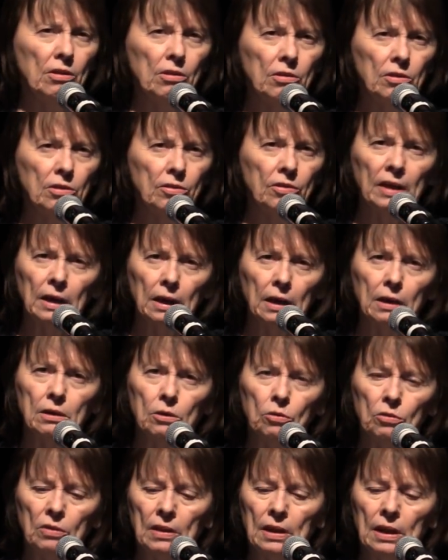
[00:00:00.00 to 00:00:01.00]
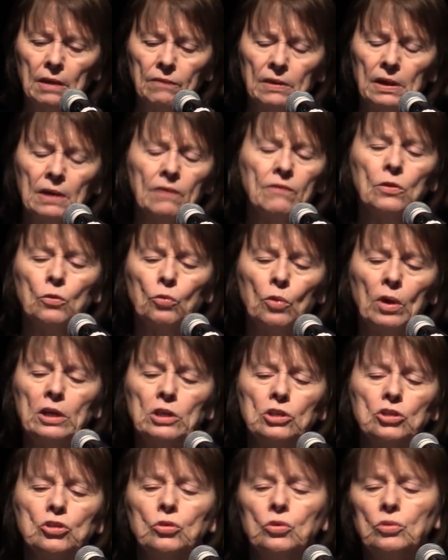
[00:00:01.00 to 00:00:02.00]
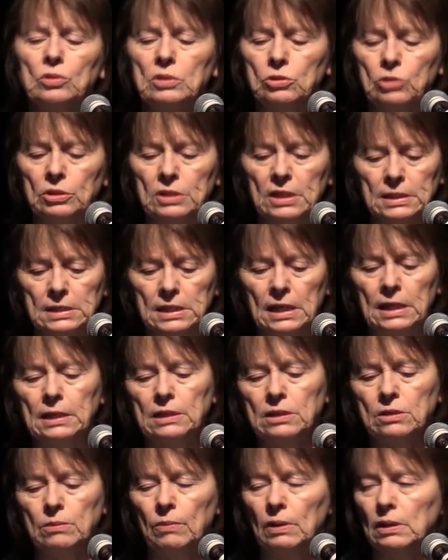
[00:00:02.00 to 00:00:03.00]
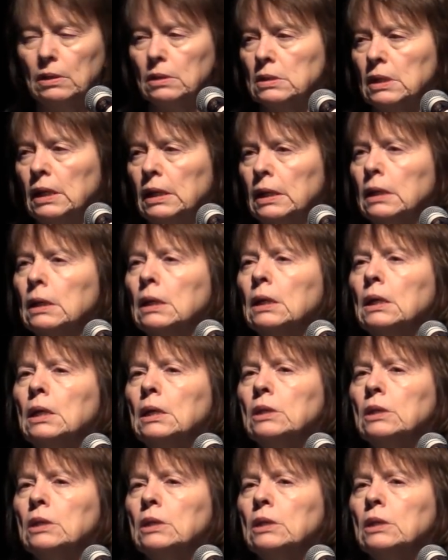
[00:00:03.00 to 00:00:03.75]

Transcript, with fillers: think you know they have they have the right to to dictate, to militate,